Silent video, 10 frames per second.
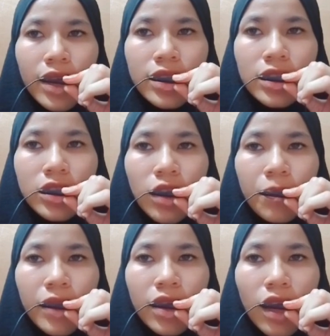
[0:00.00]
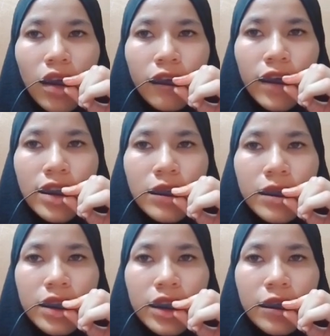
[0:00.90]
The topic of
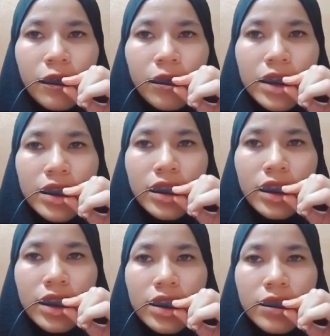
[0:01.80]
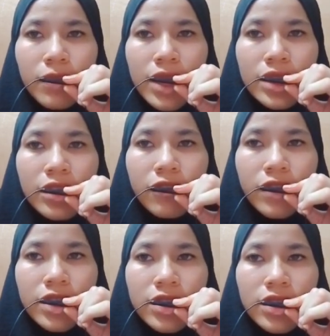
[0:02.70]
asymmetric information is
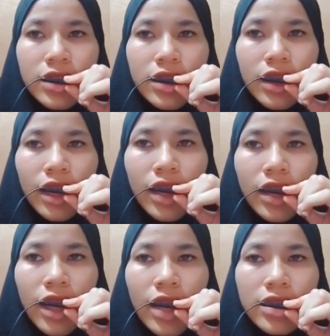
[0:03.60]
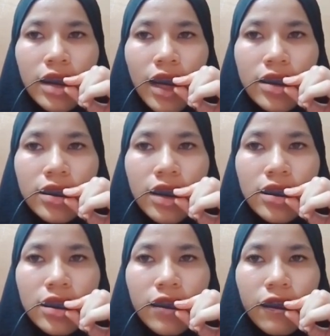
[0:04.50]
multifaceted and has
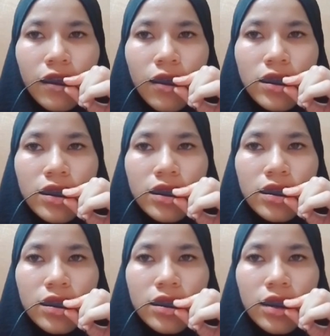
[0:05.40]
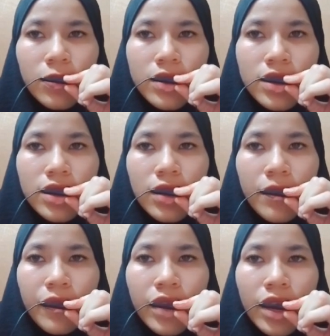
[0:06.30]
extensive consequences.
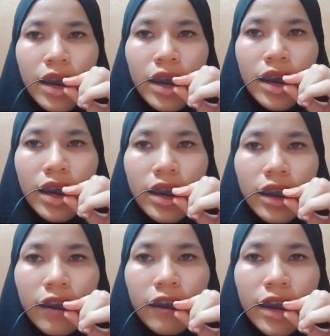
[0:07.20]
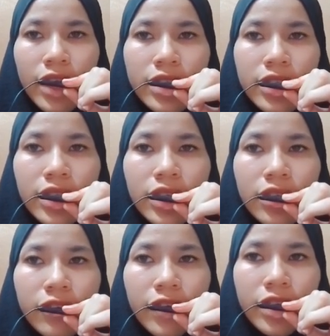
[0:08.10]
Navigating
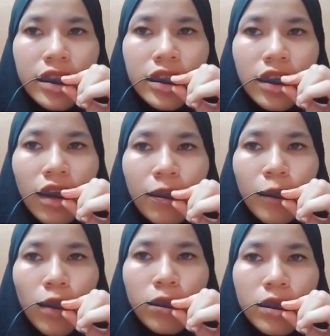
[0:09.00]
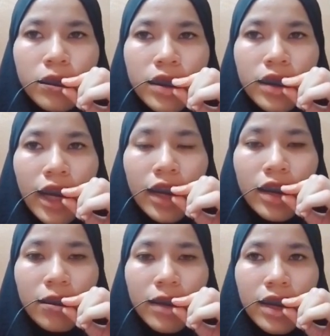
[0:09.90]
a variety of problems in
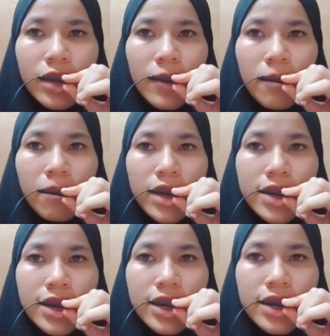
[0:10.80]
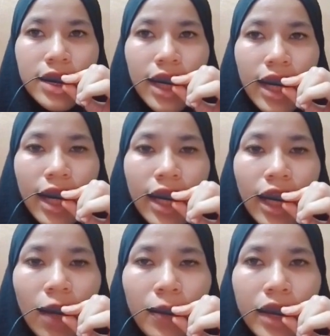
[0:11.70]
economy, business, and
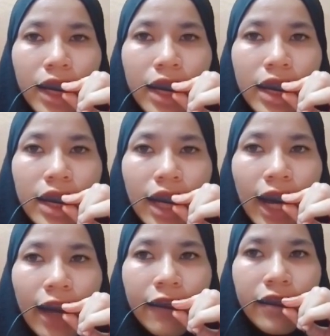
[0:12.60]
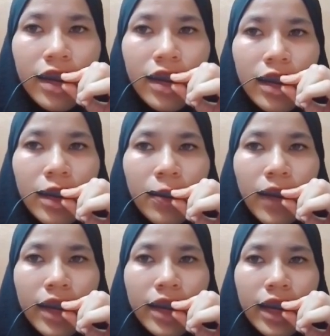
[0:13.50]
our daily life
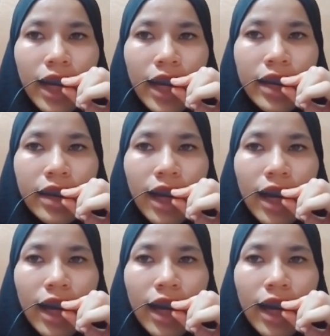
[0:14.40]
require an